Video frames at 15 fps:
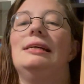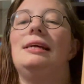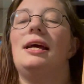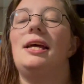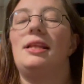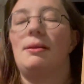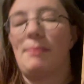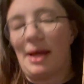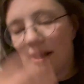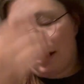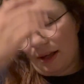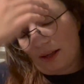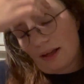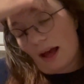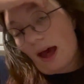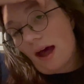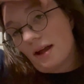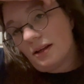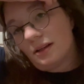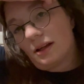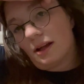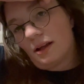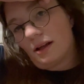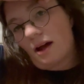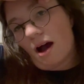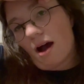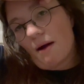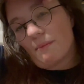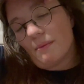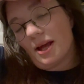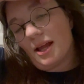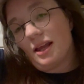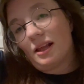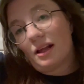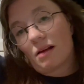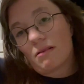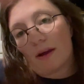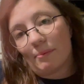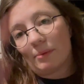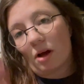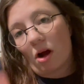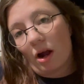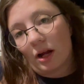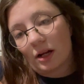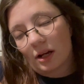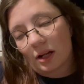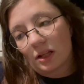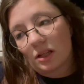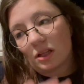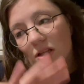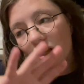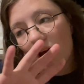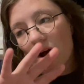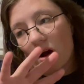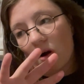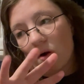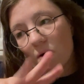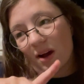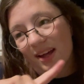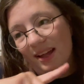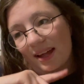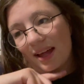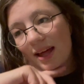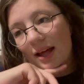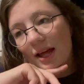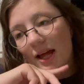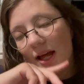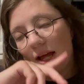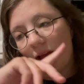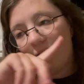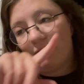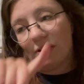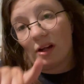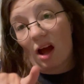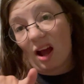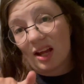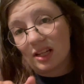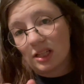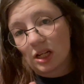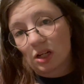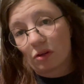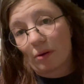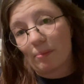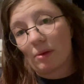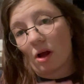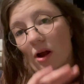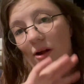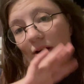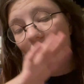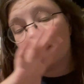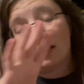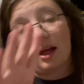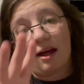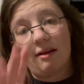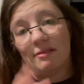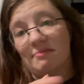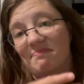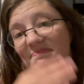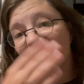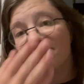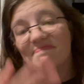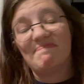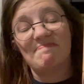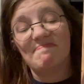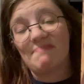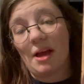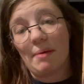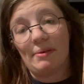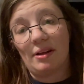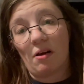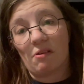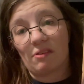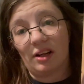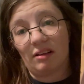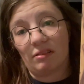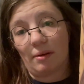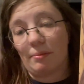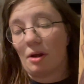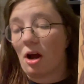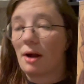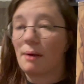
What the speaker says: it's amazing. And it is a grimdark, so if you're not into grimdark, then maybe don't read grimdark.